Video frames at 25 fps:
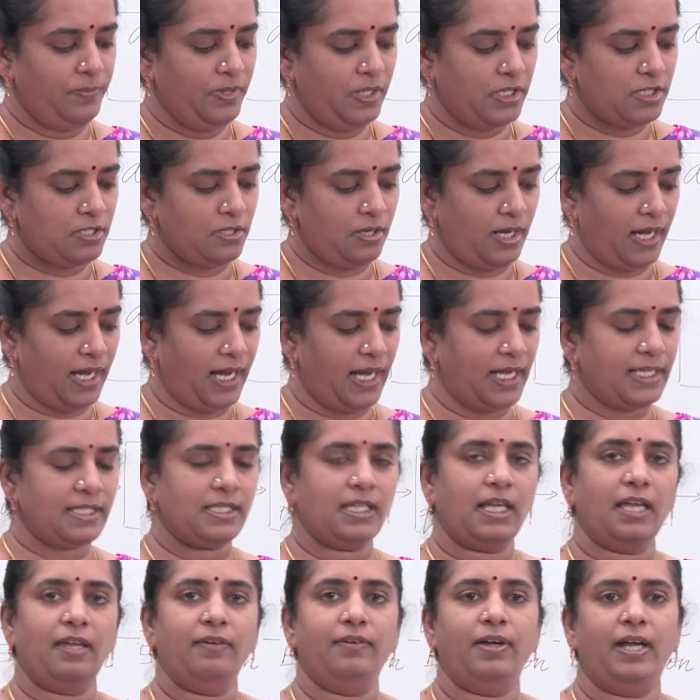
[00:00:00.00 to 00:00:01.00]
So, as
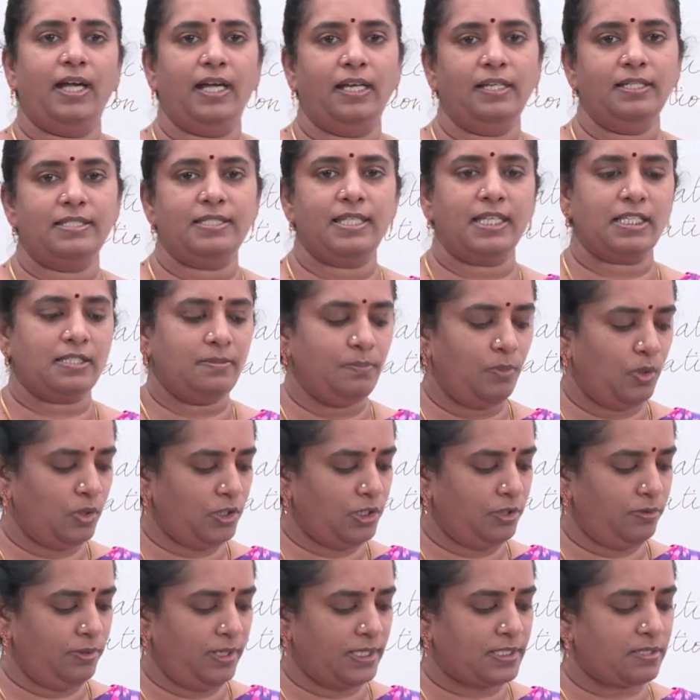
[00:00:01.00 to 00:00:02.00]
I have added 6 more
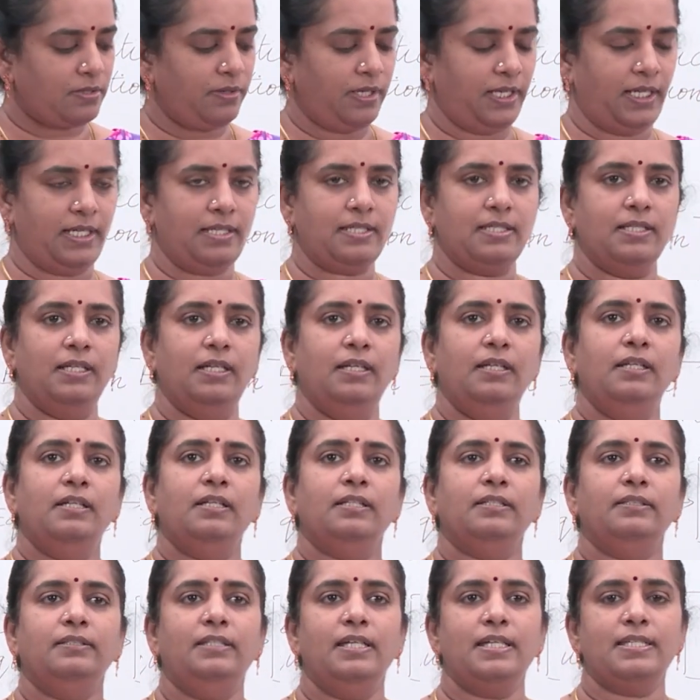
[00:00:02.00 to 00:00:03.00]
unit squares,
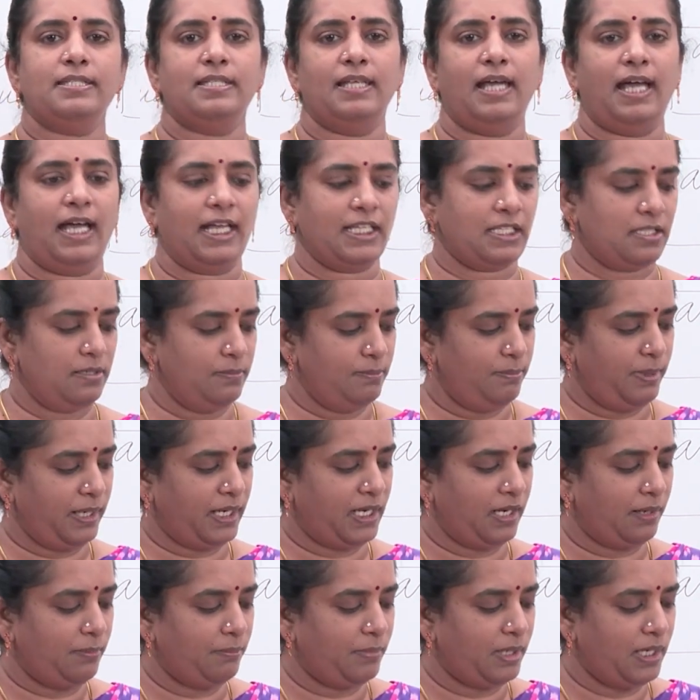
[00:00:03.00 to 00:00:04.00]
this has
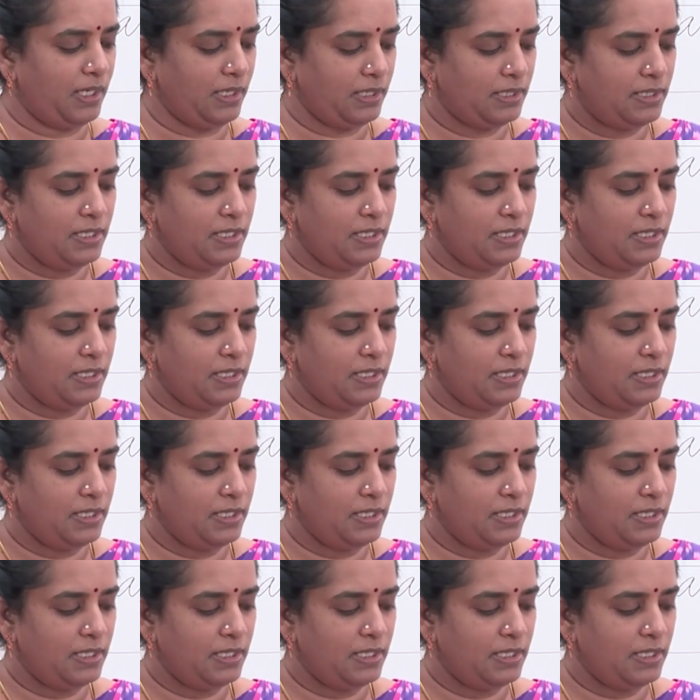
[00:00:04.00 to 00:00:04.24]
become a